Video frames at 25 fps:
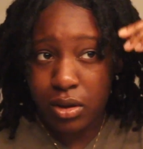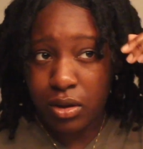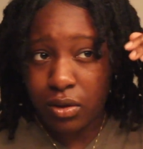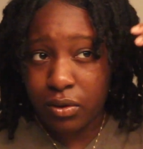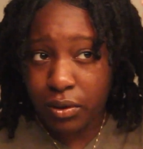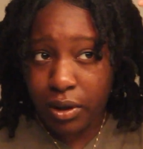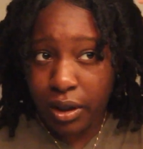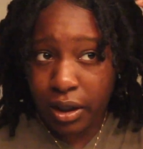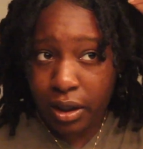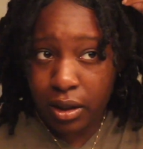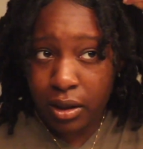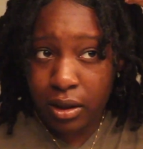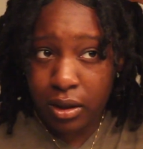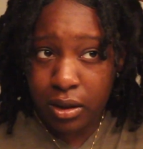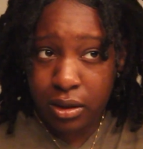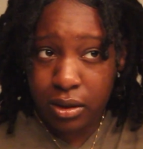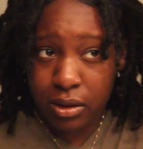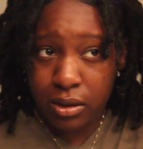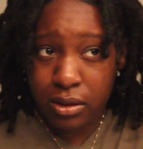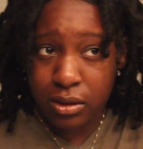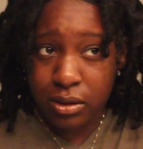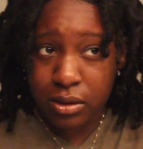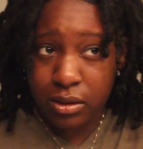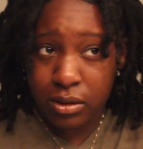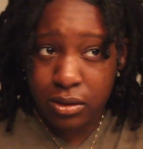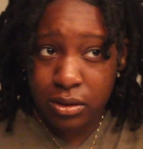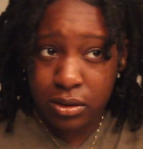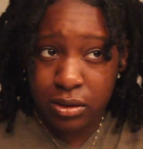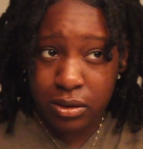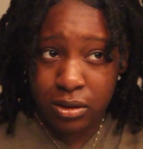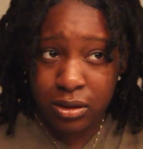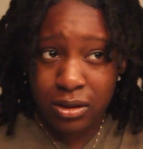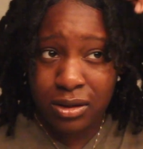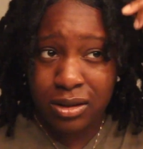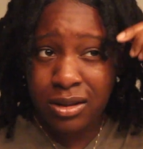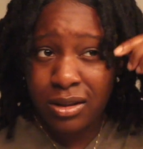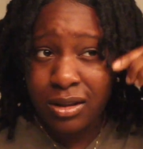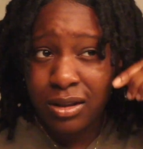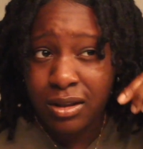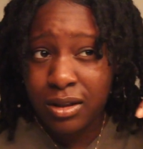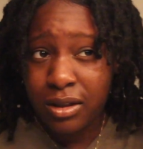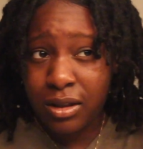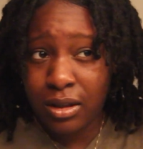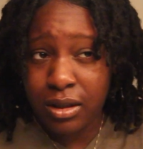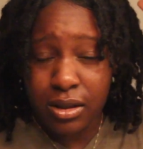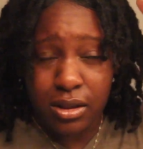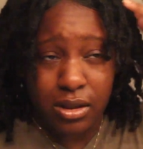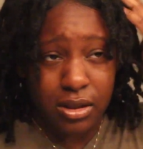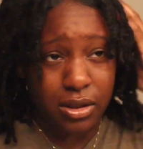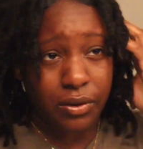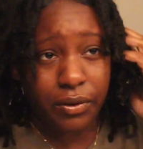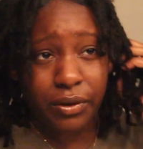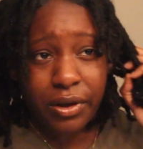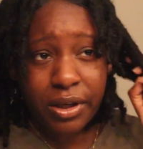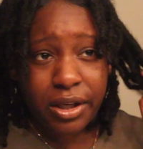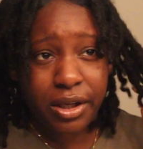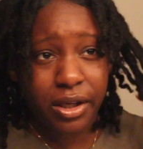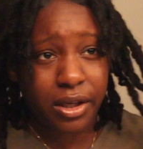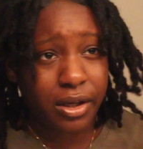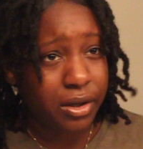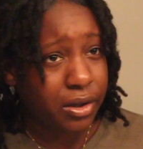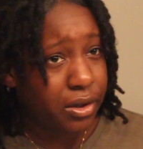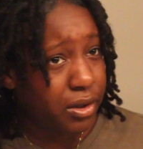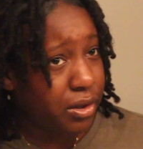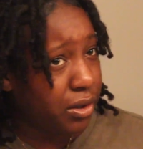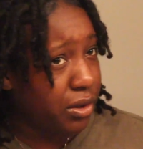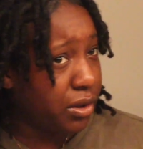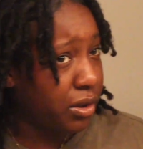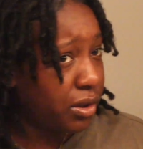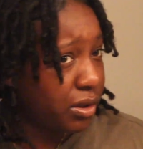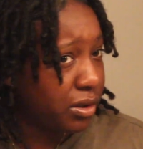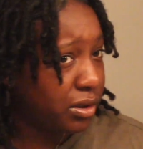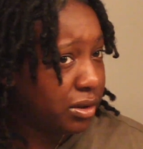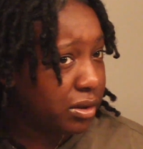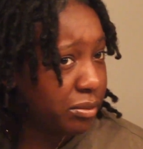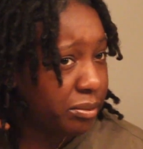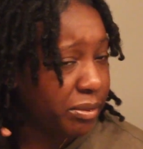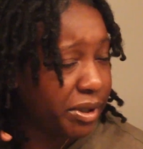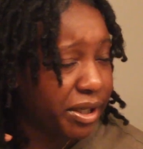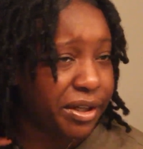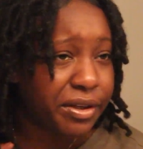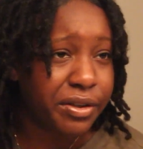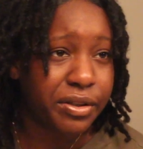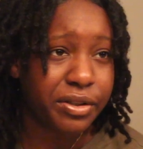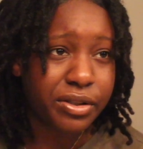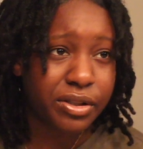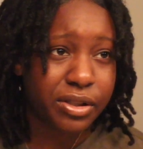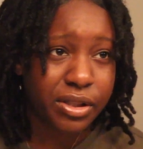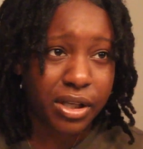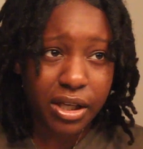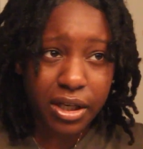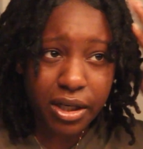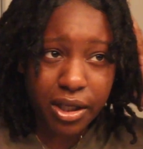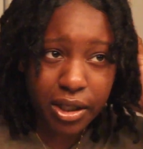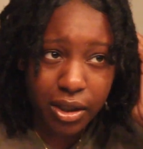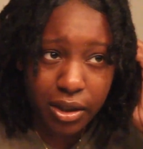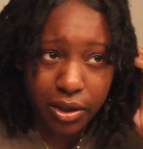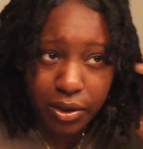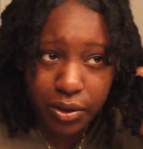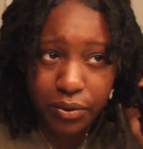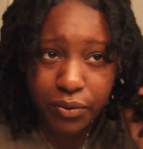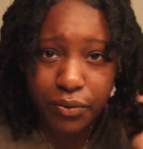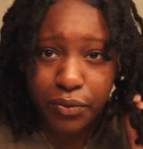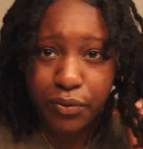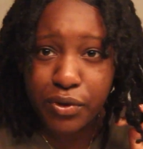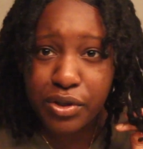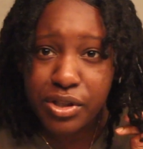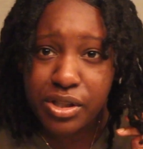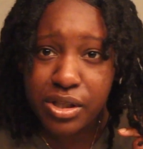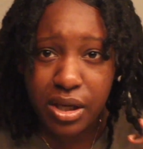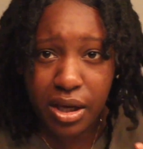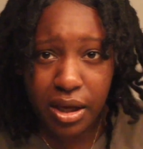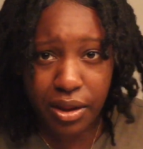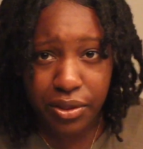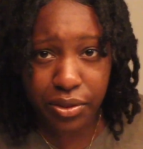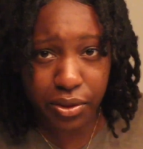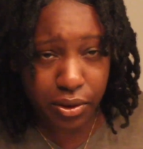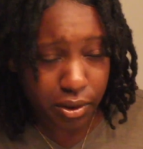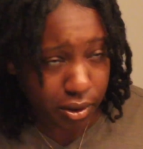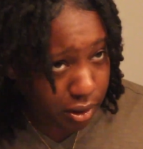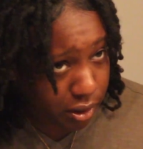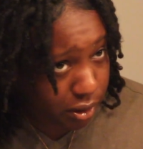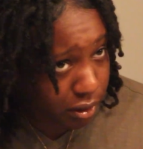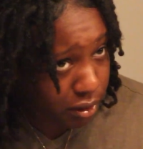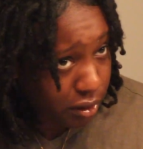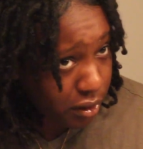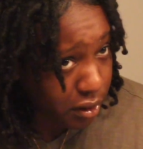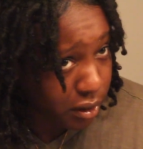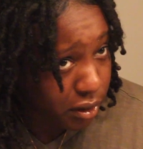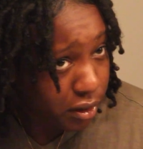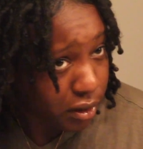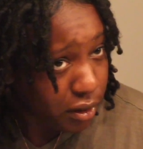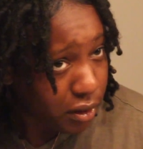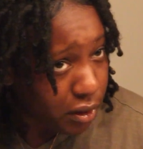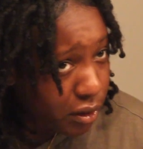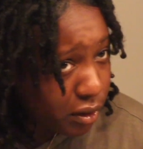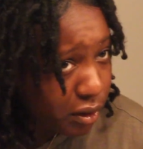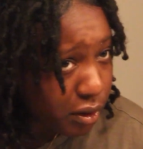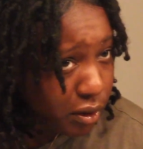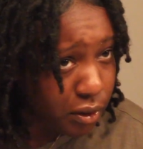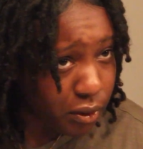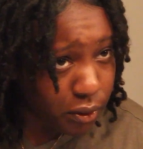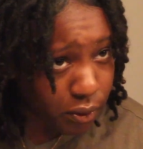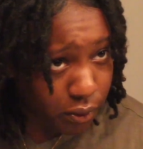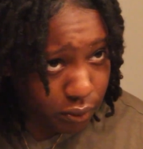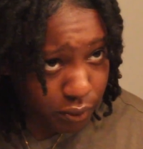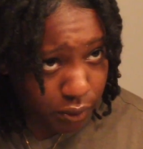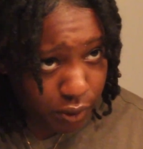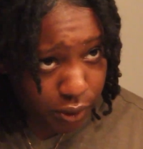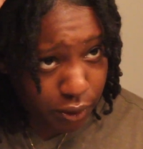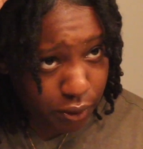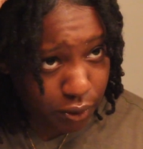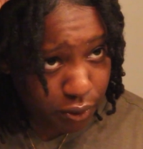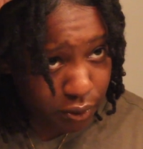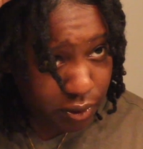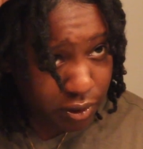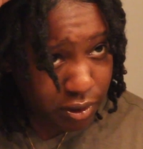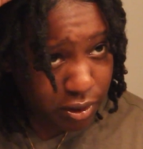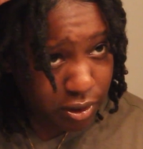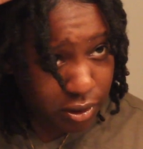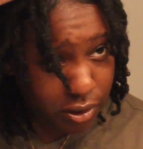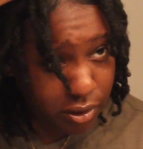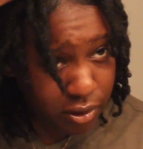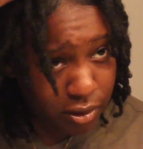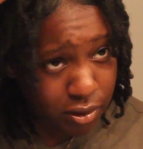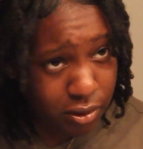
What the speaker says: Okay. So here the hair is getting a little frizzy at the root.